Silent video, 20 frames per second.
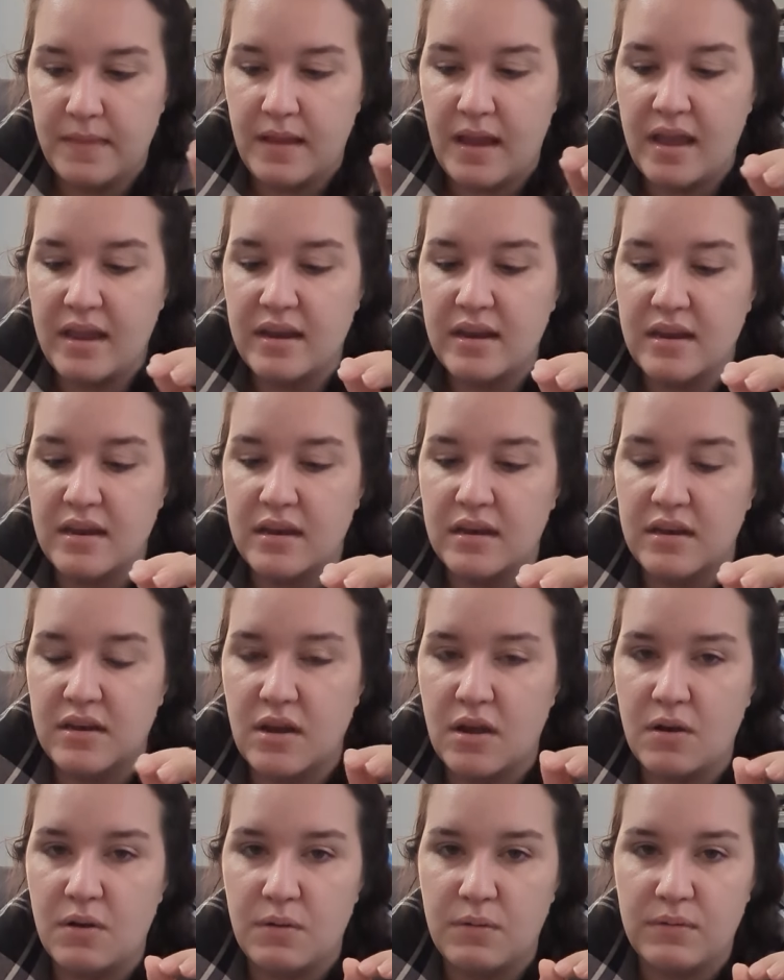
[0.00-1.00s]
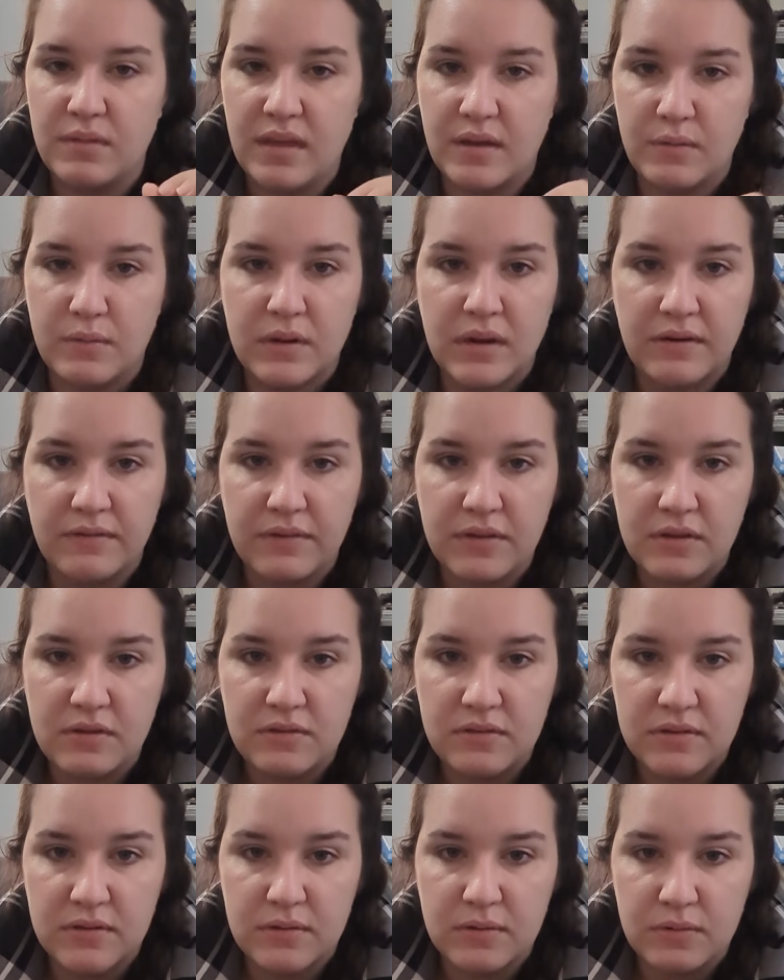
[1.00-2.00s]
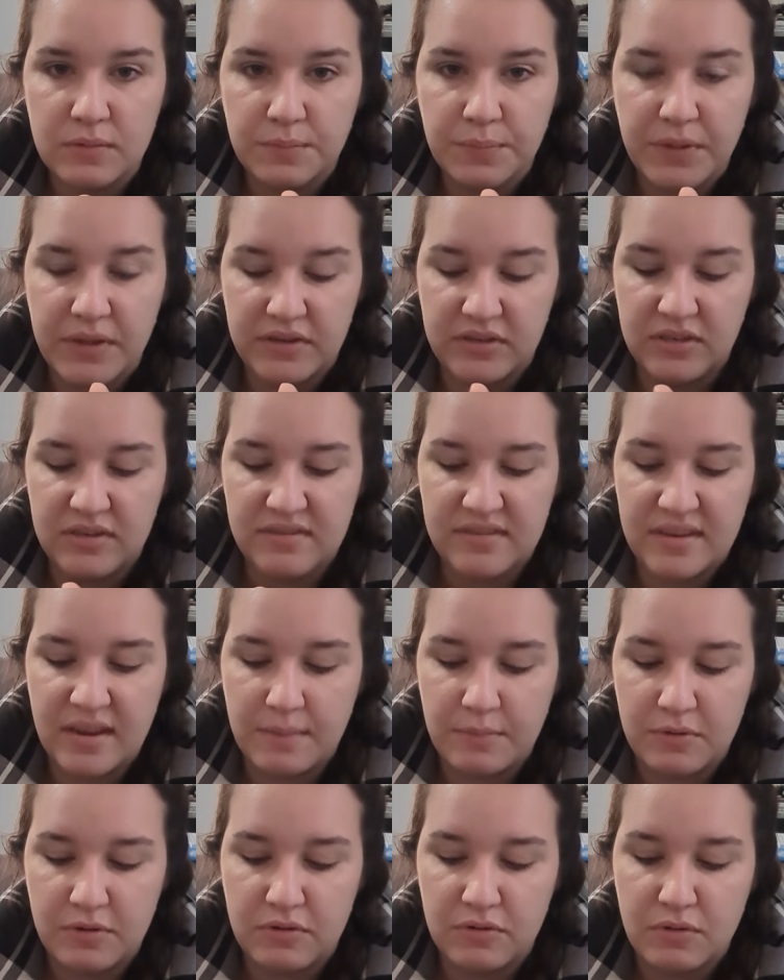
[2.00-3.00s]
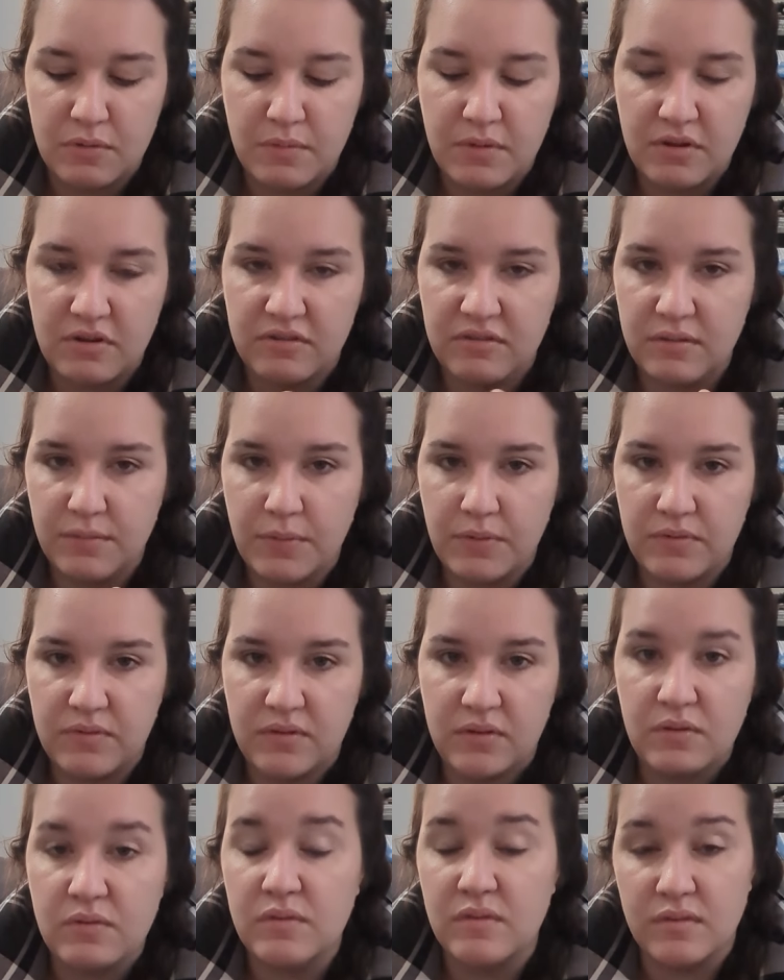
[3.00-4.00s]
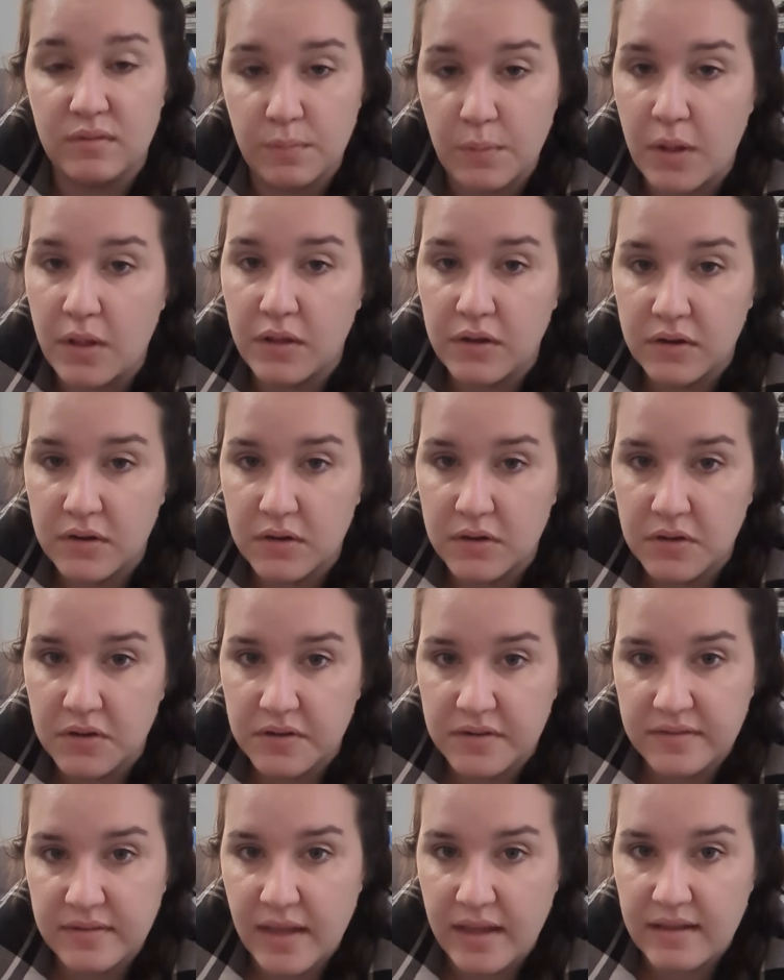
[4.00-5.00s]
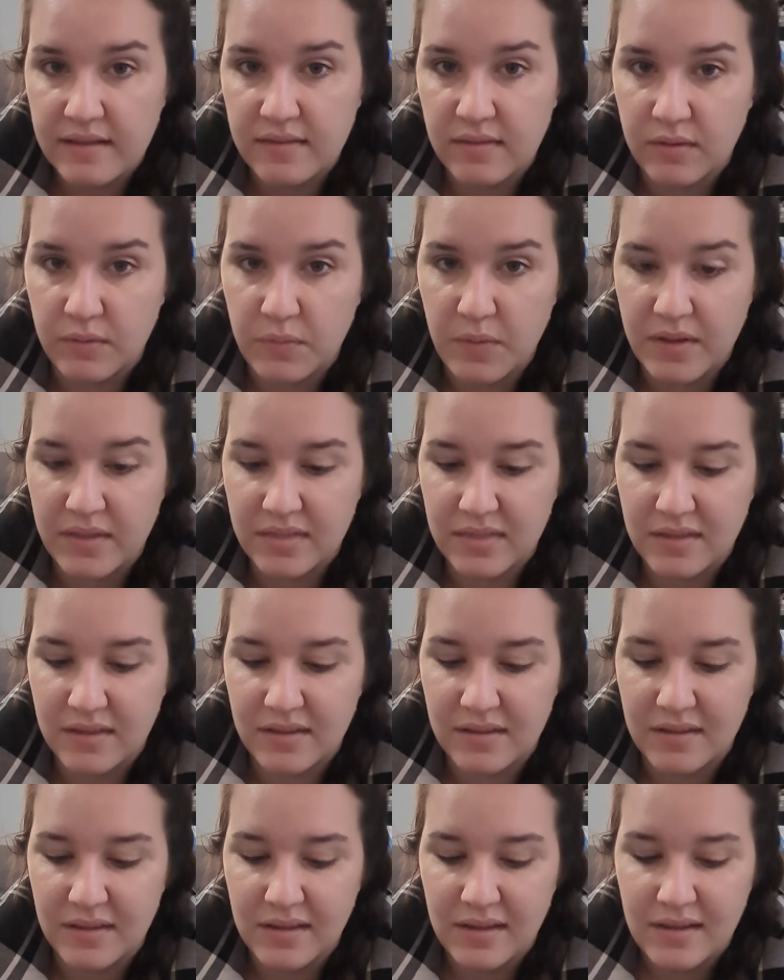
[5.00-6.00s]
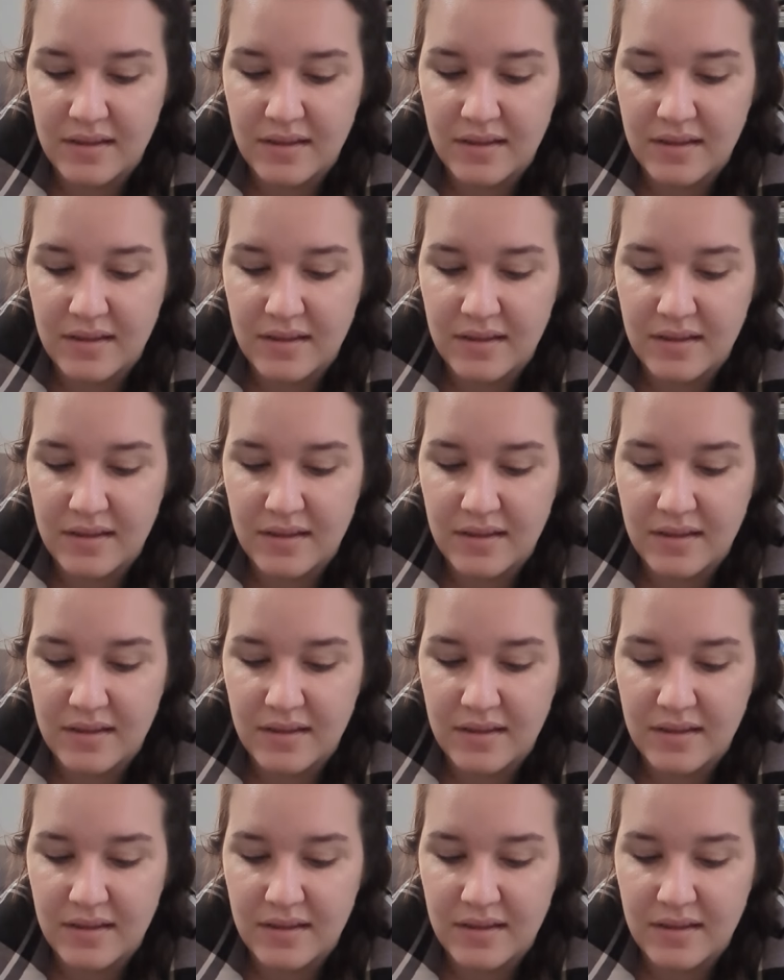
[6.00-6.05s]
I didn't know that whenever you do plushies and amigurumi, you're supposed to use a smaller hook size than what the